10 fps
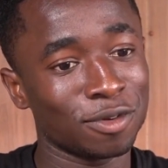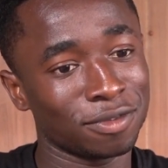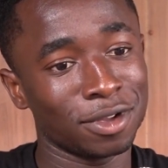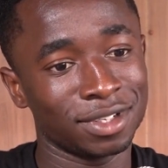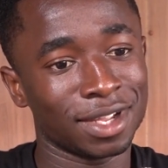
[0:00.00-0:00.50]
of
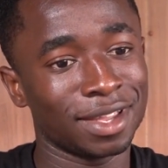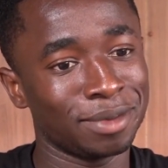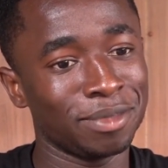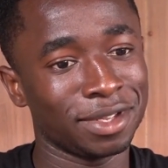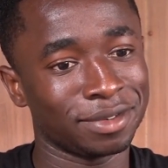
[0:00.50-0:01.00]
course, I
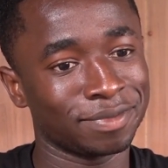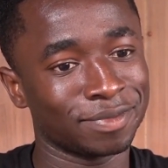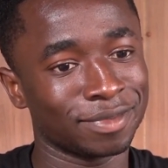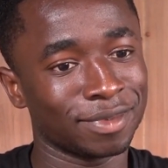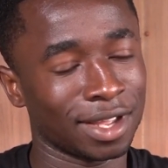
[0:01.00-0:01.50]
can be,
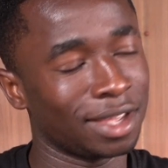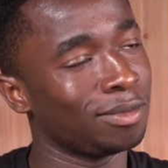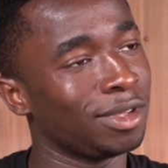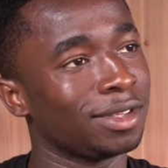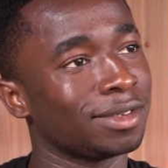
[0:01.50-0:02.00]

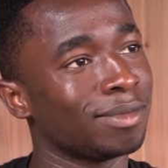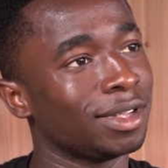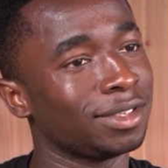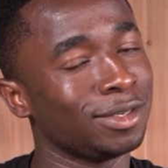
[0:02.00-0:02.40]
but